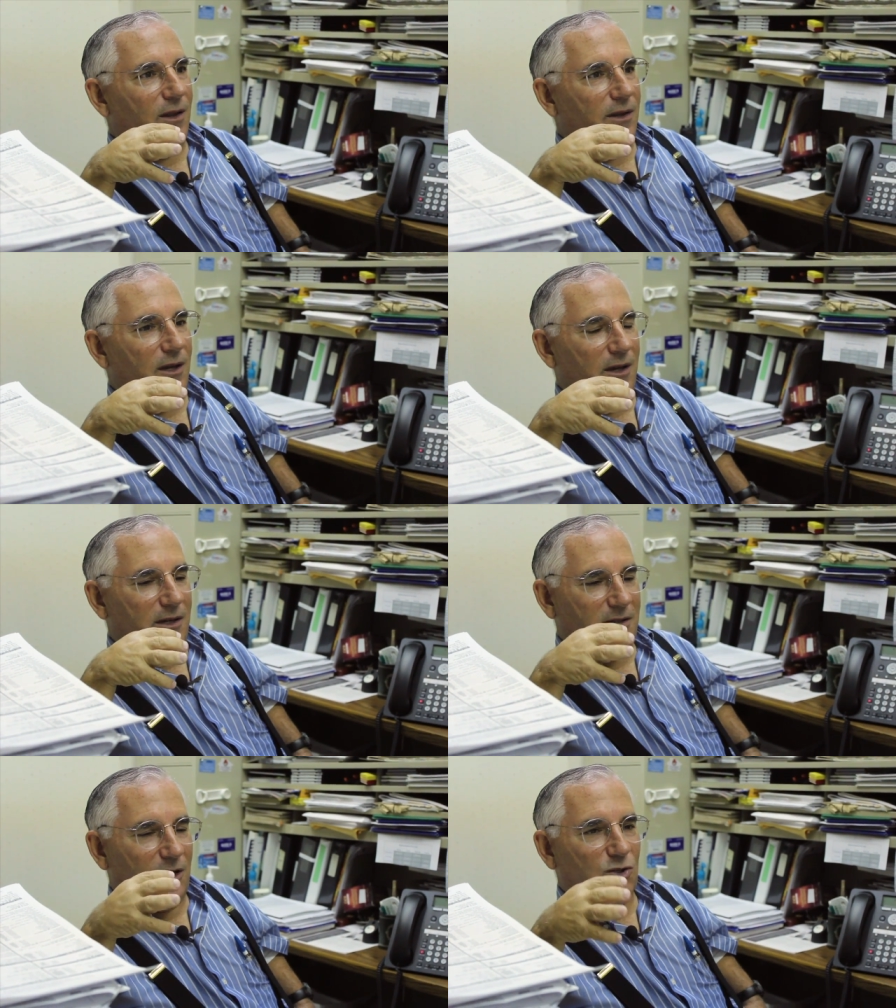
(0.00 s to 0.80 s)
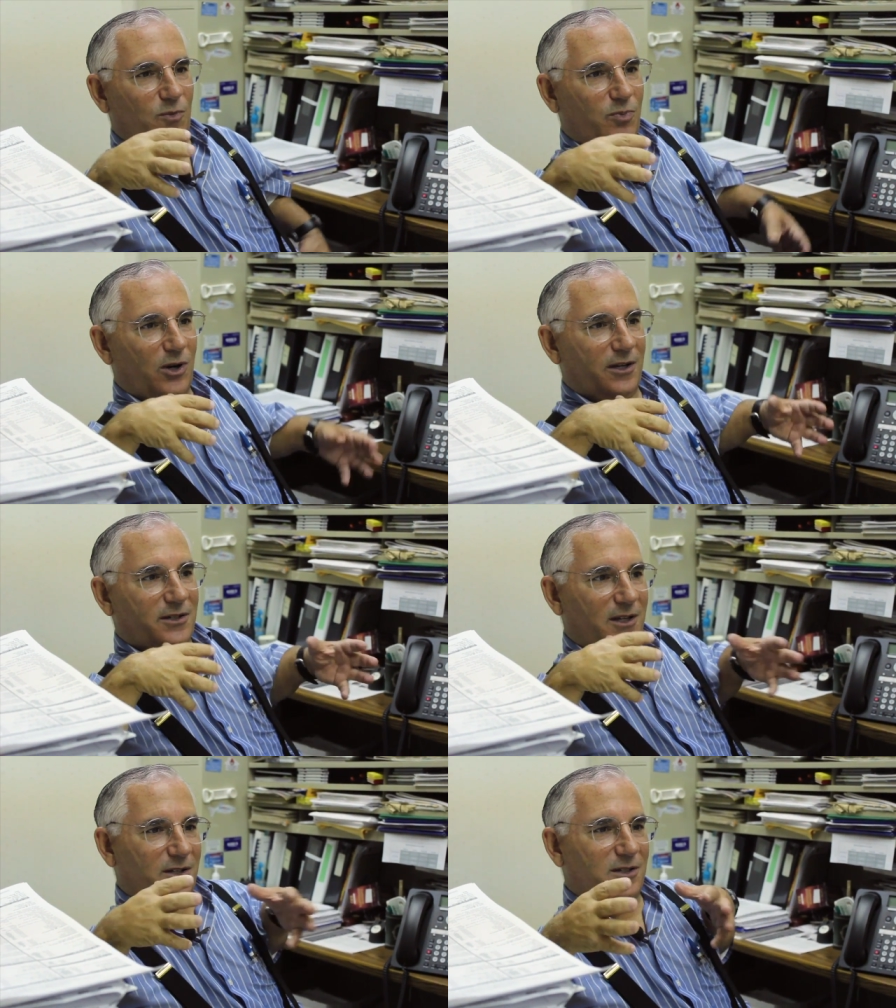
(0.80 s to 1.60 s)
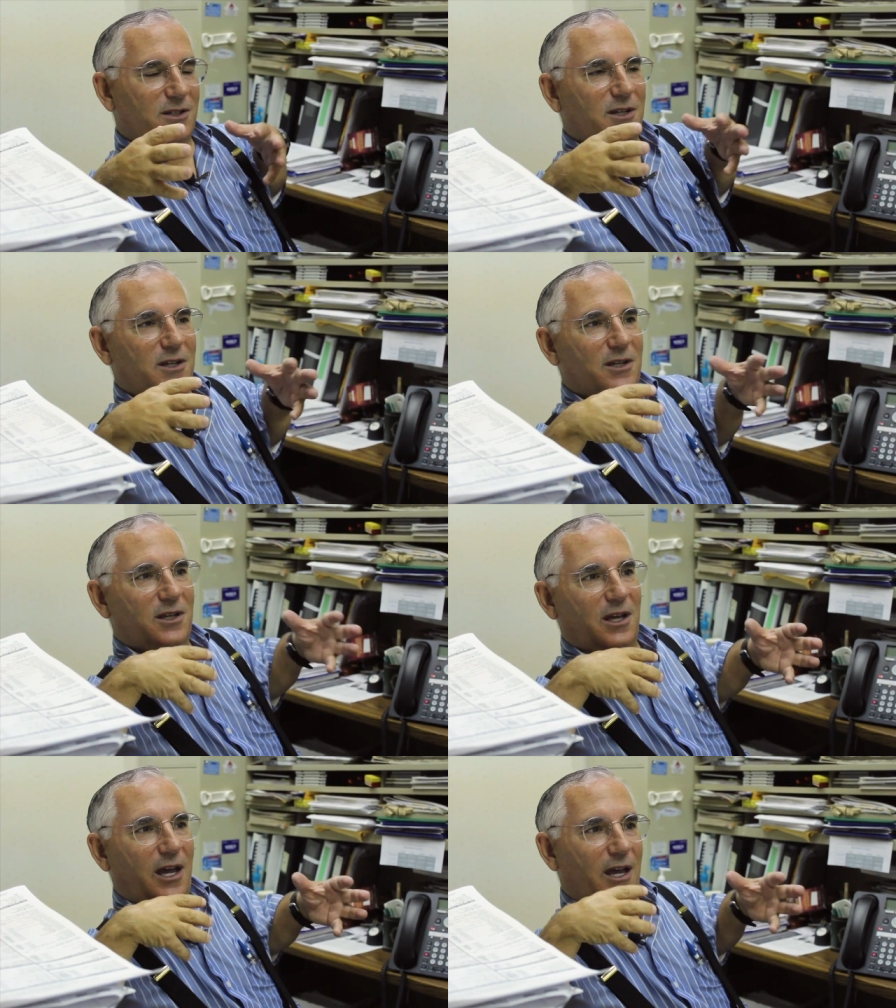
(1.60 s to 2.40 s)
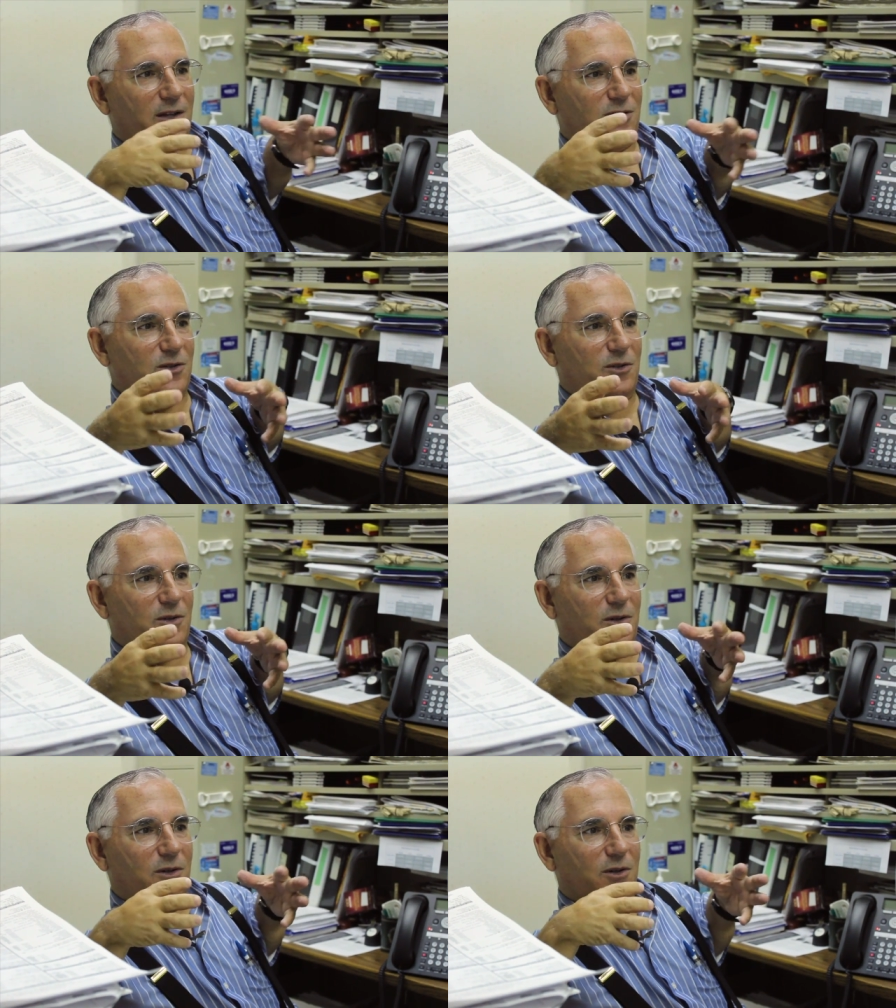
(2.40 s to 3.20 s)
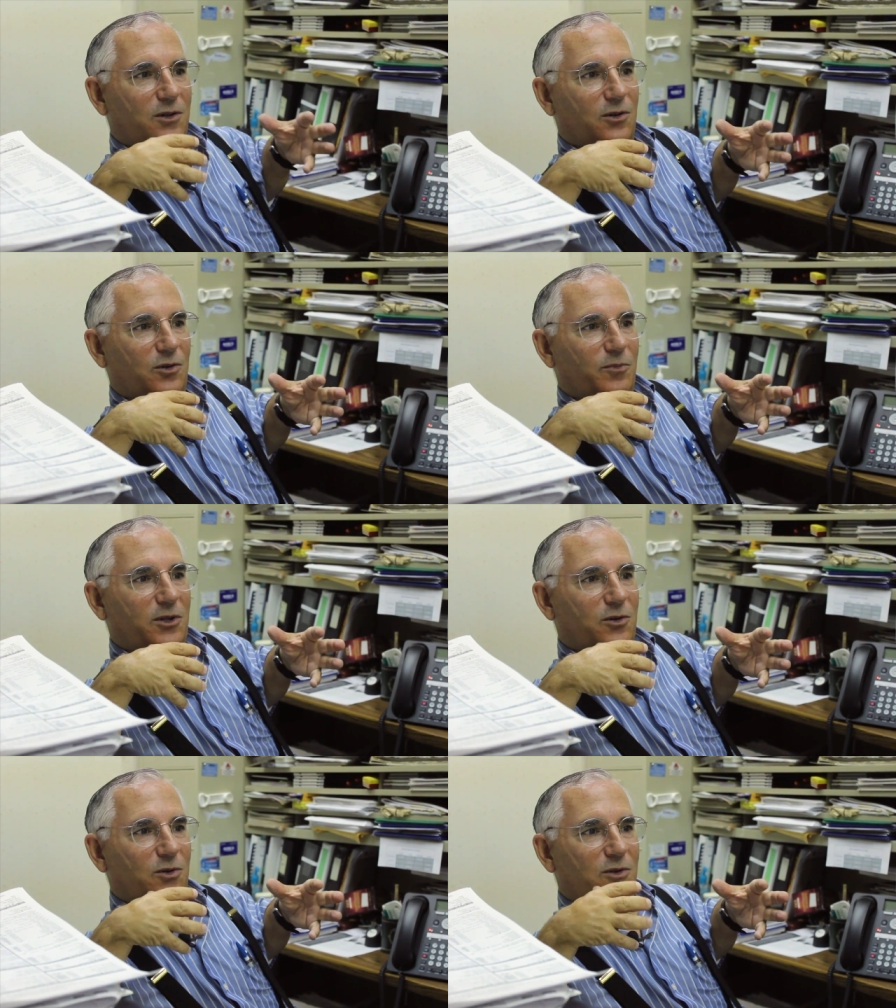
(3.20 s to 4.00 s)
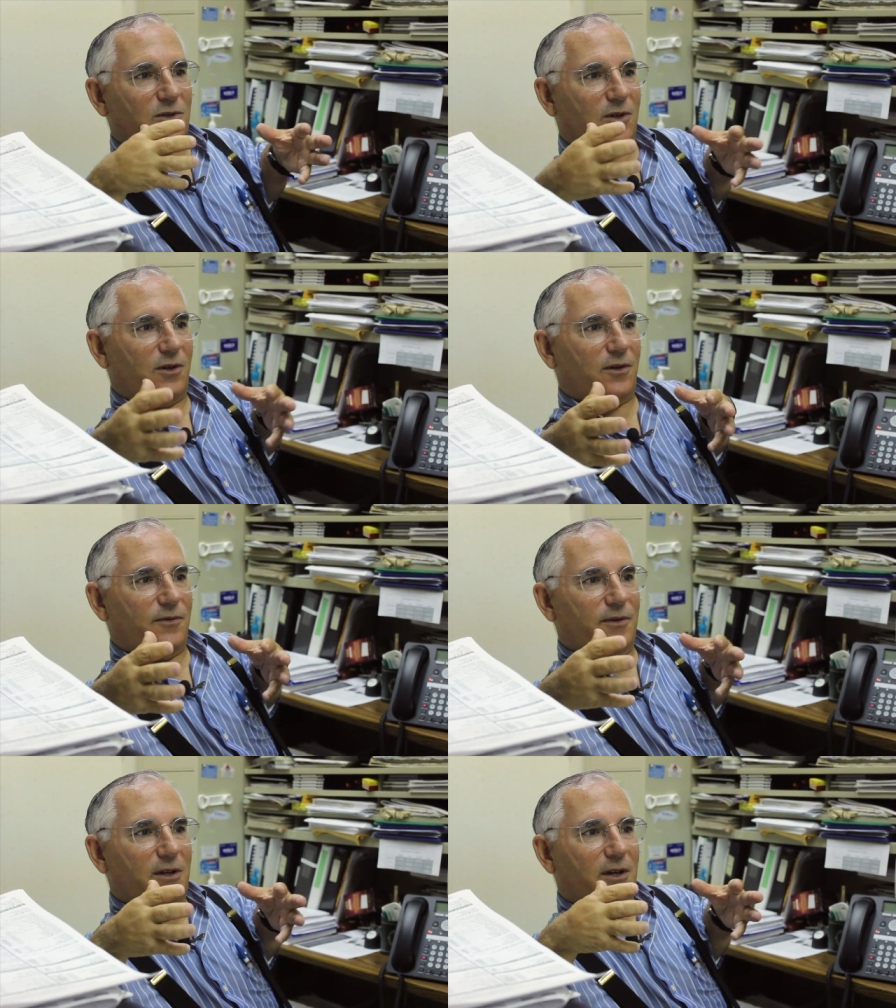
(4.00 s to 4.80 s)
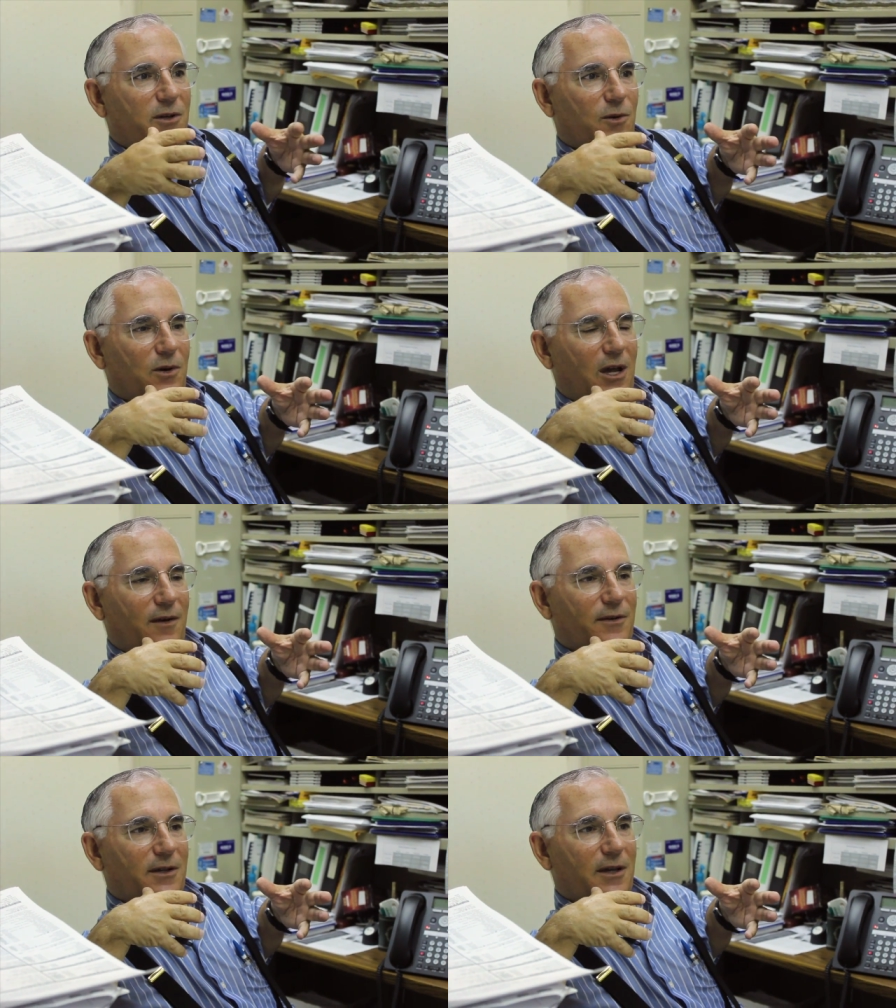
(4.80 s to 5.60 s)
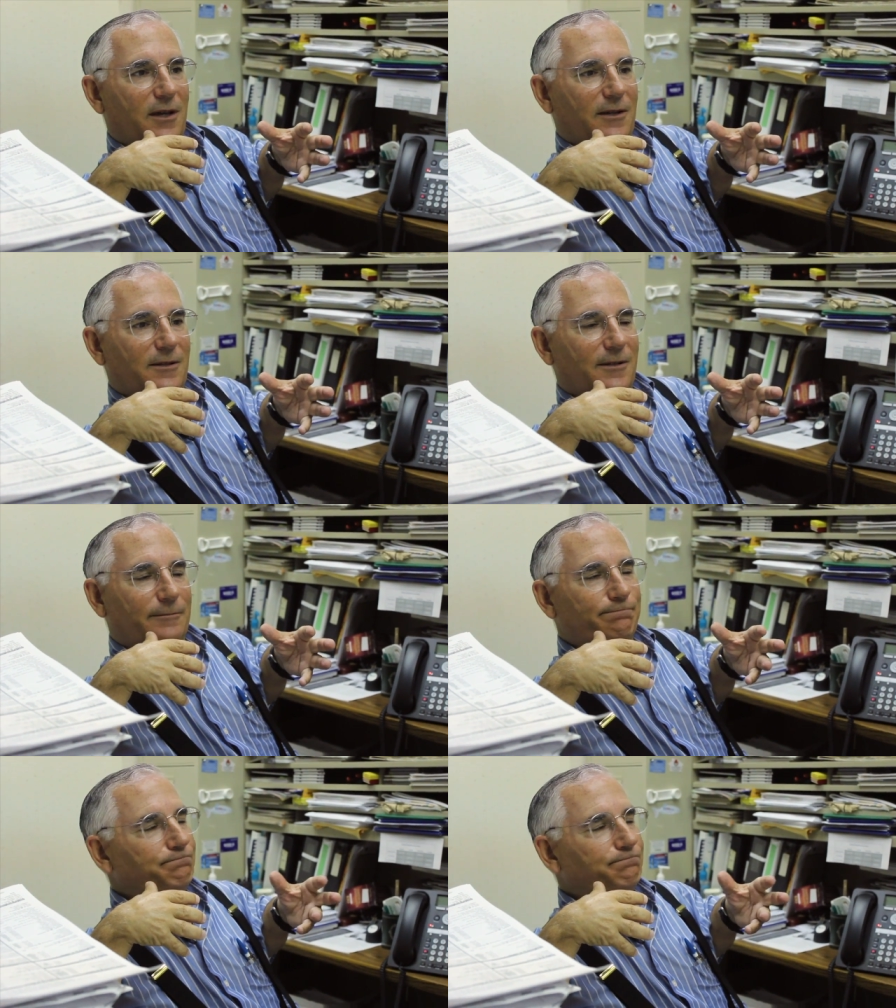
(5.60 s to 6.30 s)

The ionization process has to occur because of you're having a